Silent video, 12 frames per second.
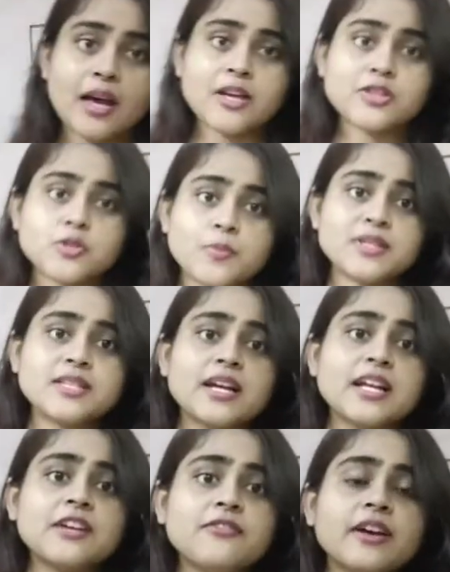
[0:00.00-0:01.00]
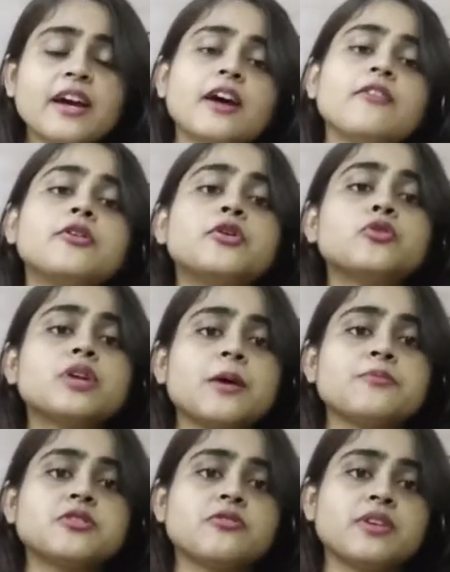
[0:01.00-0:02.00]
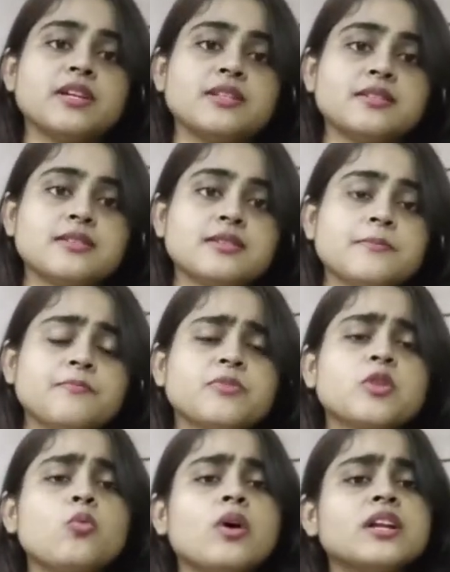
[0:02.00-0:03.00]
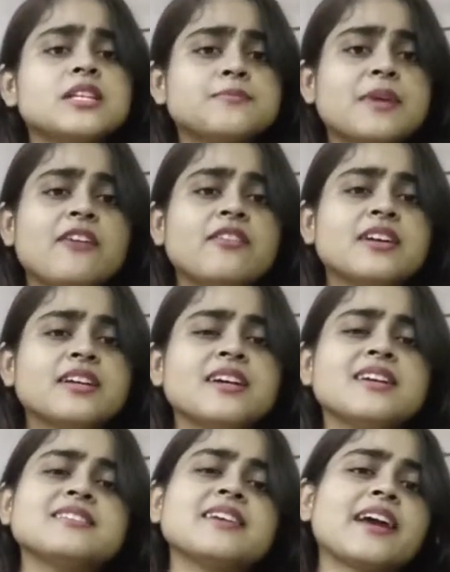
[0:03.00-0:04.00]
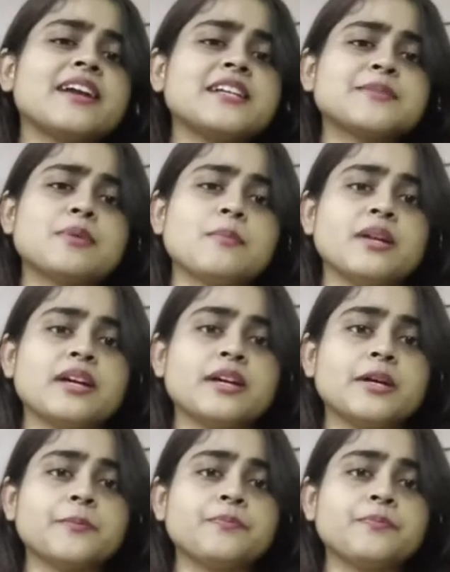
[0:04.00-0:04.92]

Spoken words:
So basically we have two types of keys. One is private key and second is public key.